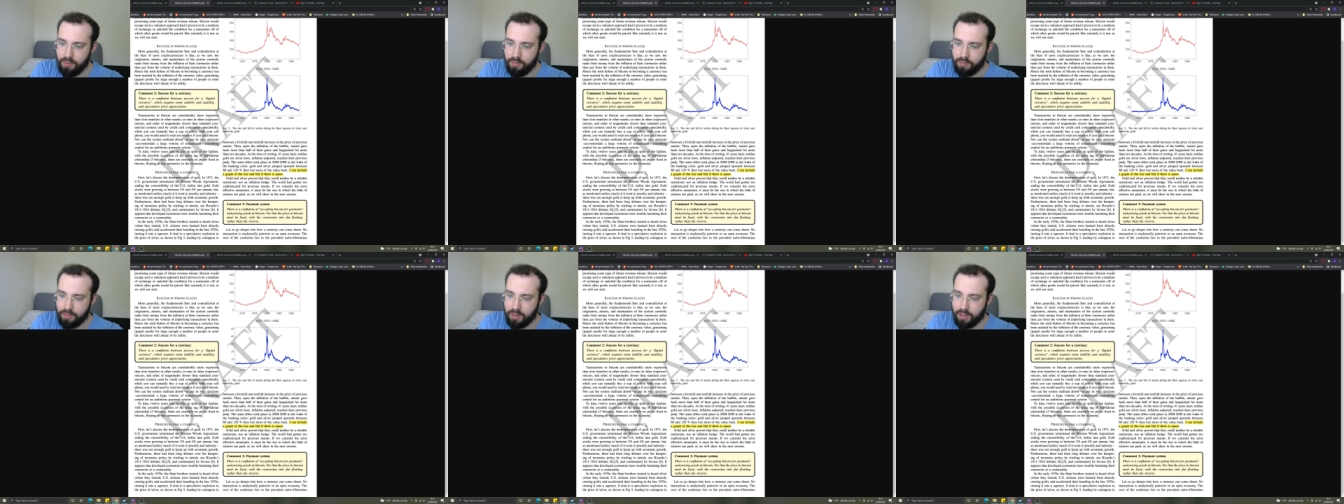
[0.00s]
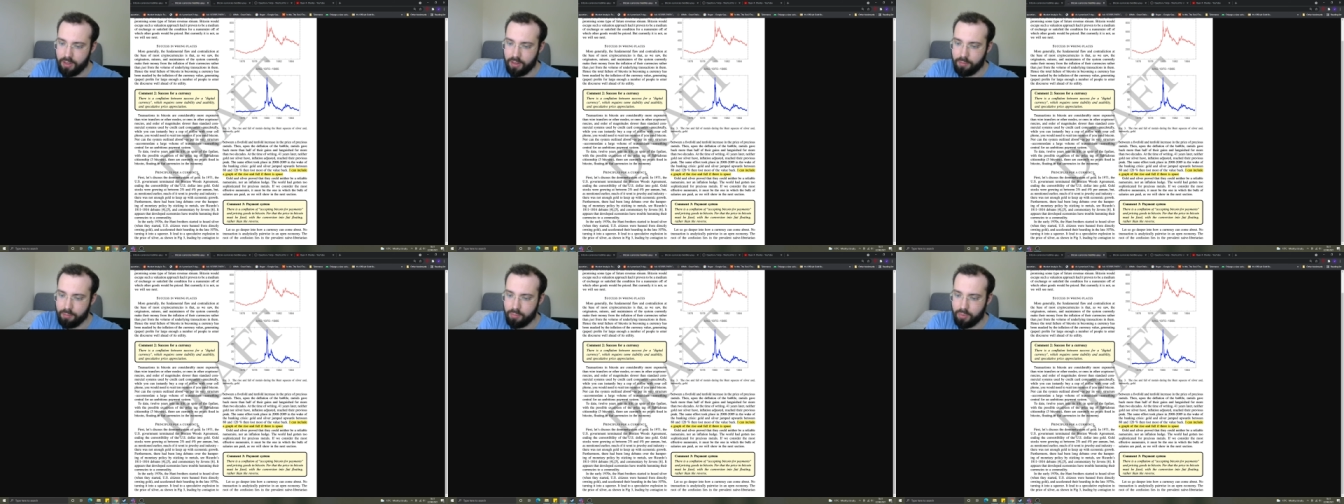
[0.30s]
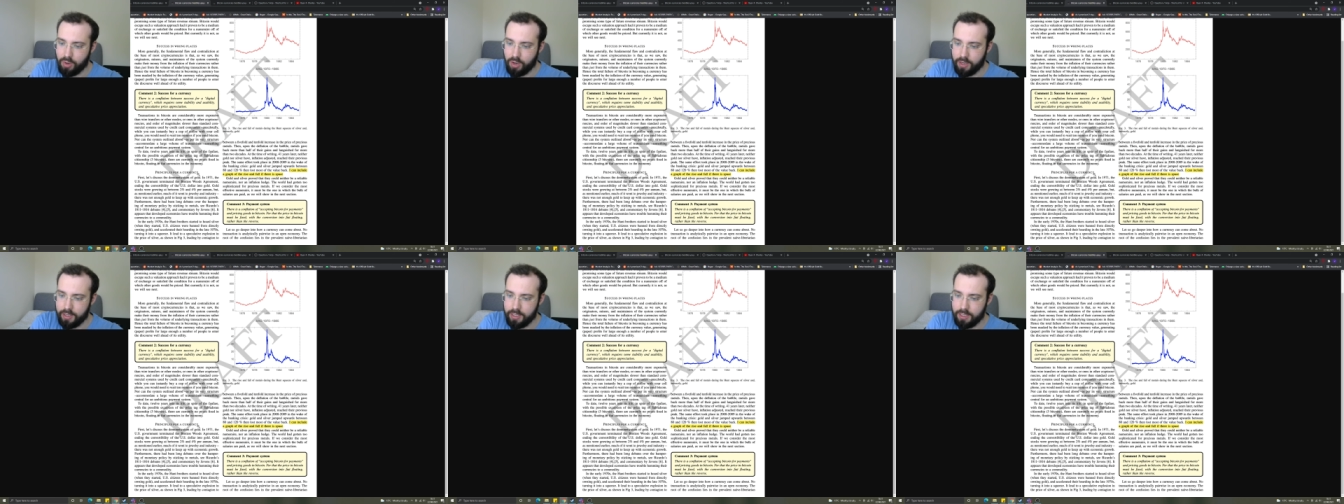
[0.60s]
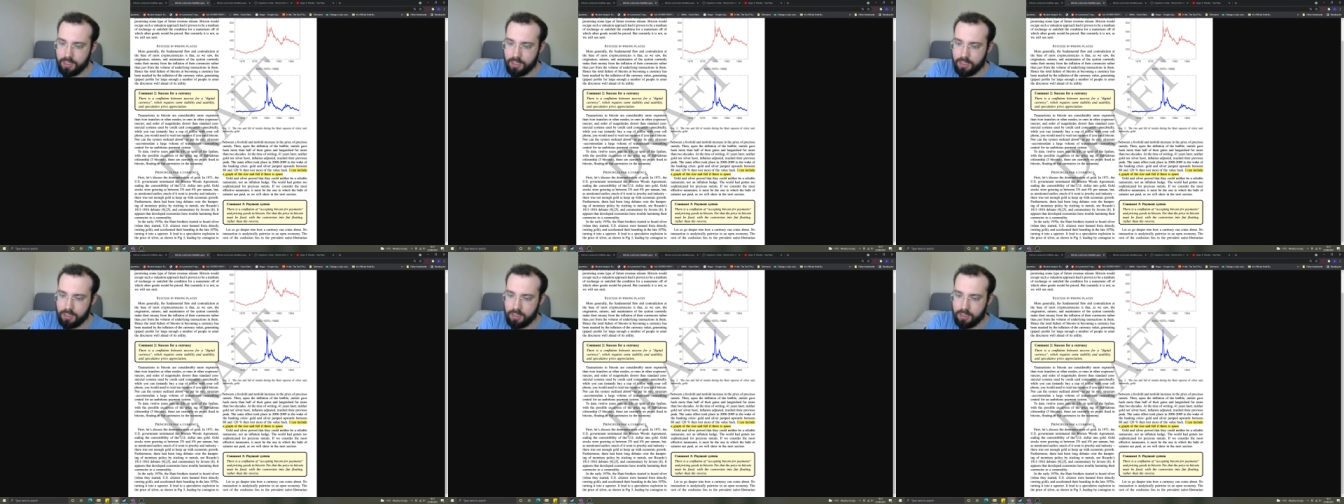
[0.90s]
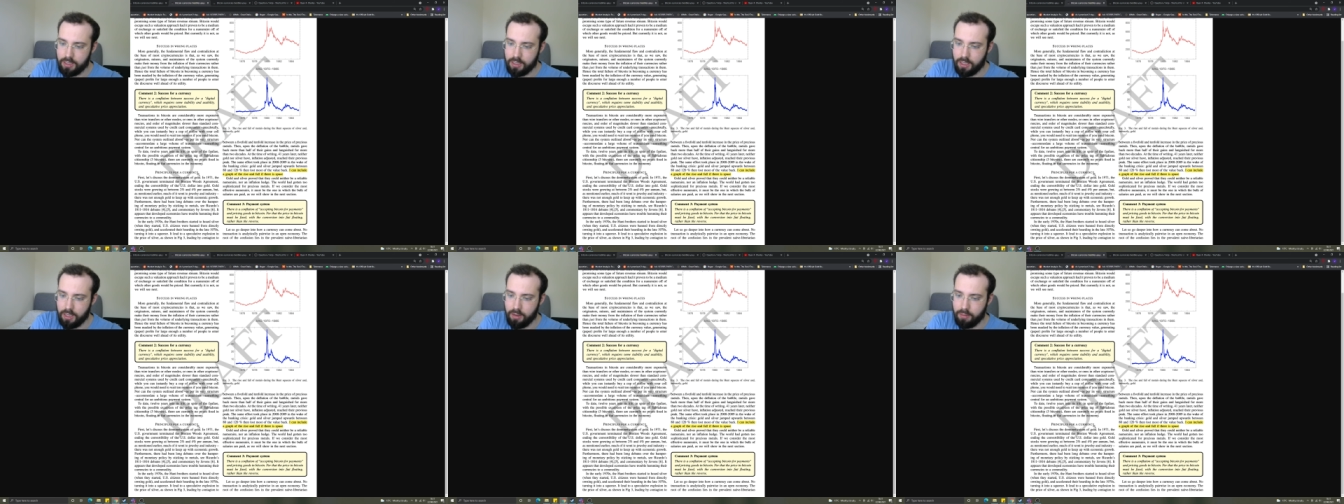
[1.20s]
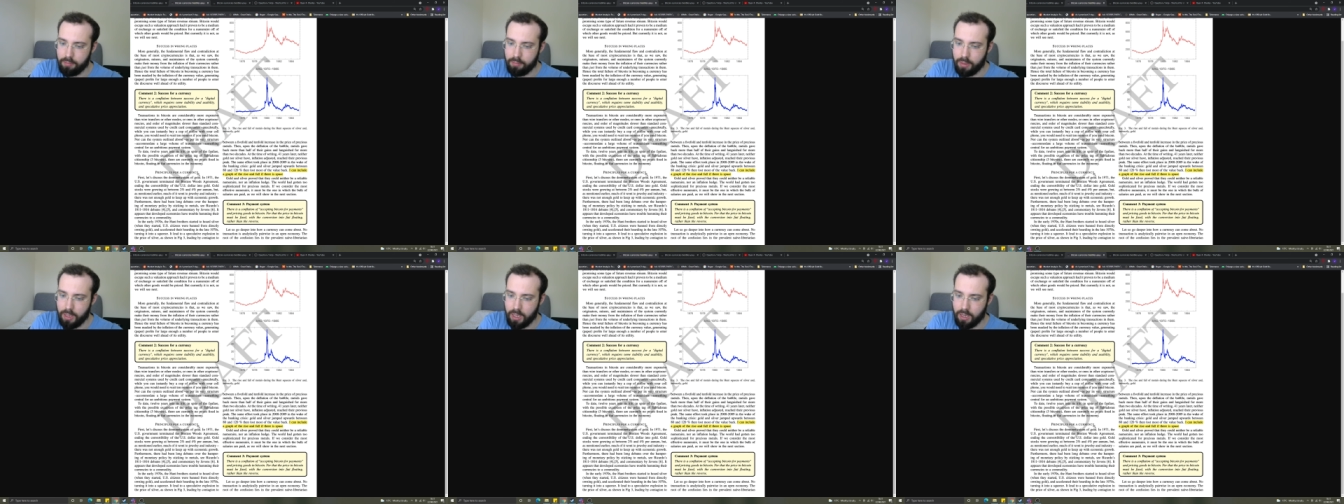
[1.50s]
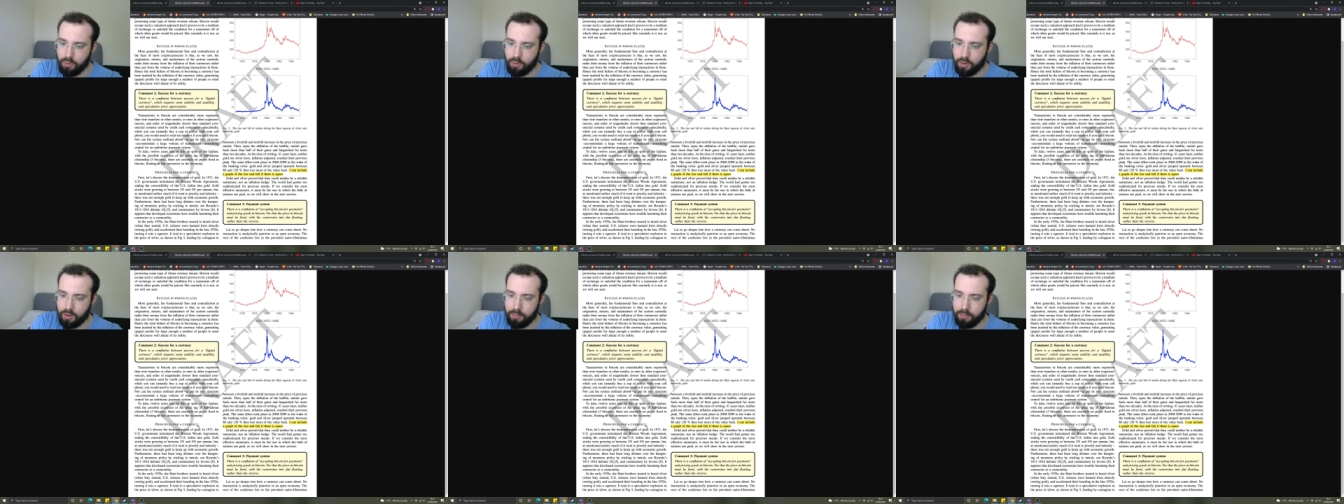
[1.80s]
so that the price in
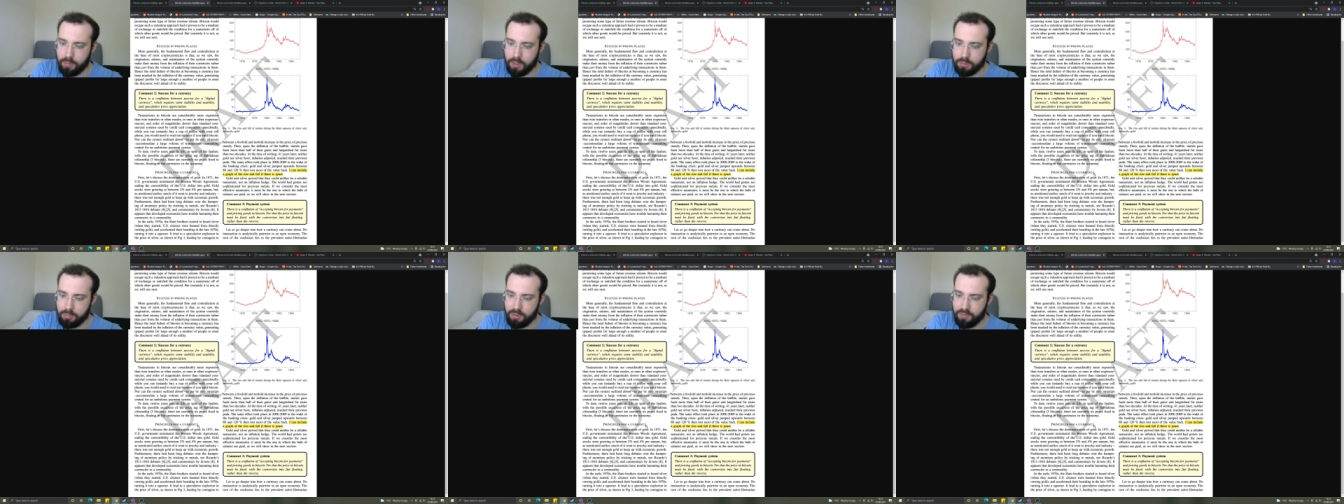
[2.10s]
Bitcoin must